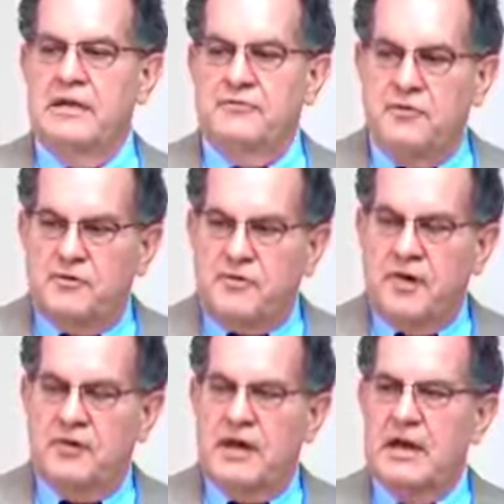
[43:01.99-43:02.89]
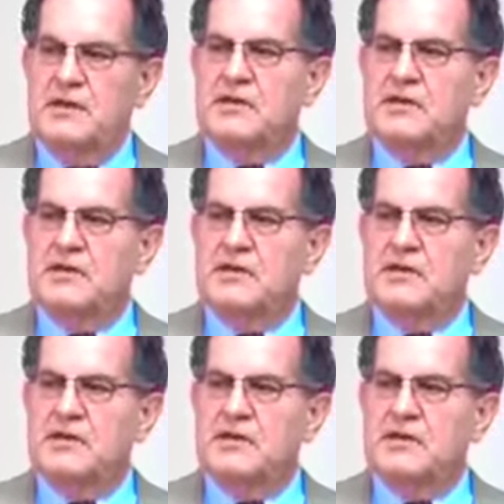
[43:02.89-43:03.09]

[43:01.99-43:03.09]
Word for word: he fulfilled it